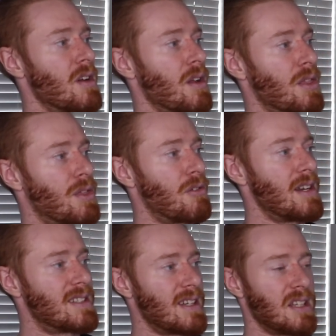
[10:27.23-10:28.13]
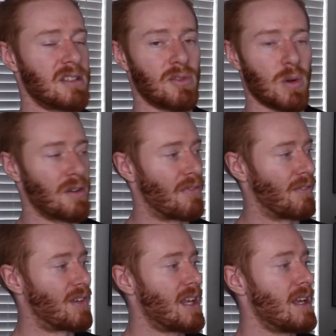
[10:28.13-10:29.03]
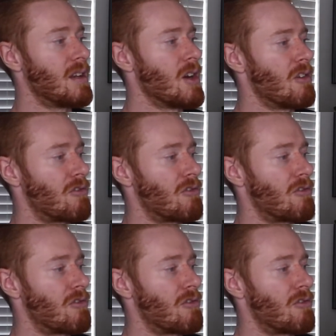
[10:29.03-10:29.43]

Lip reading: 3 sets of 12 to 15.